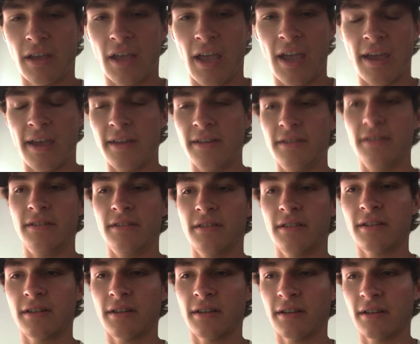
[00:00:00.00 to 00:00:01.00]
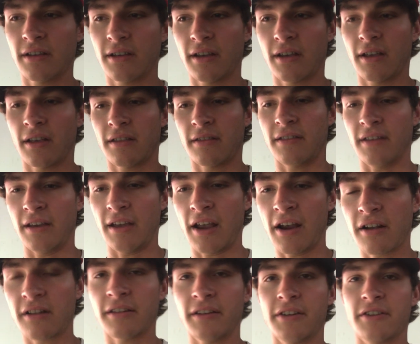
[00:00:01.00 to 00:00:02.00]
And the
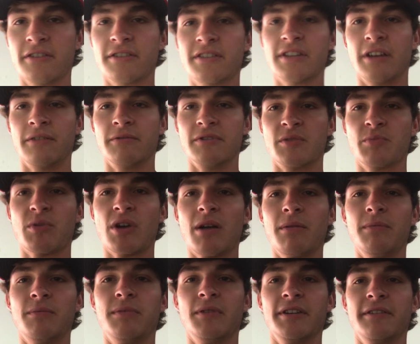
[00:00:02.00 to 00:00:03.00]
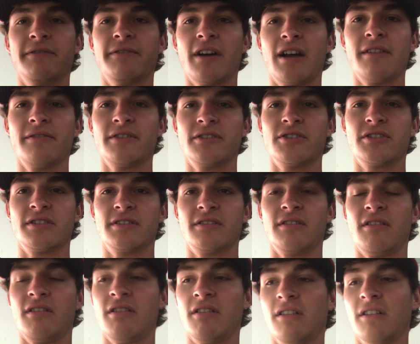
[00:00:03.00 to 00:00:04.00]
air cleaner stud was probably 5 inches
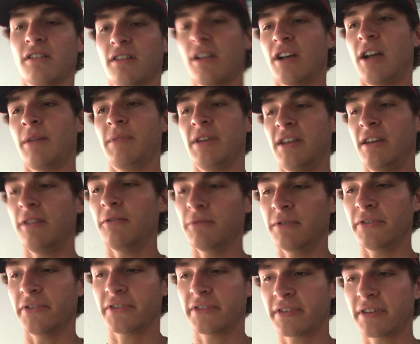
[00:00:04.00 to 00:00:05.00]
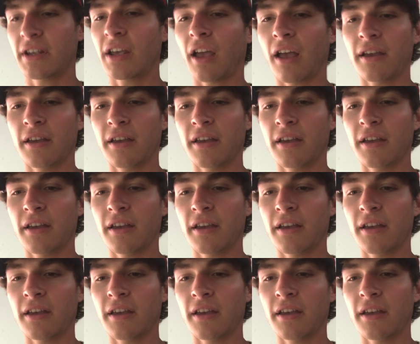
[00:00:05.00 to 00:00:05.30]
long. I mean, it was